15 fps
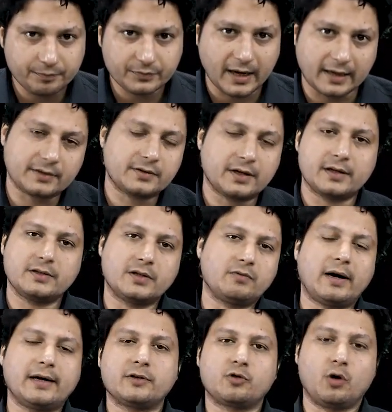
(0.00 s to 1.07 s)
That is the reason
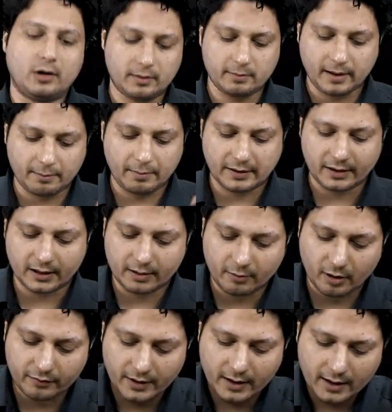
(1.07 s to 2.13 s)
why it is called by the name
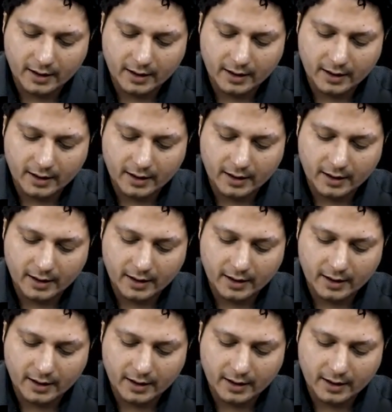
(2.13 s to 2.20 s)
of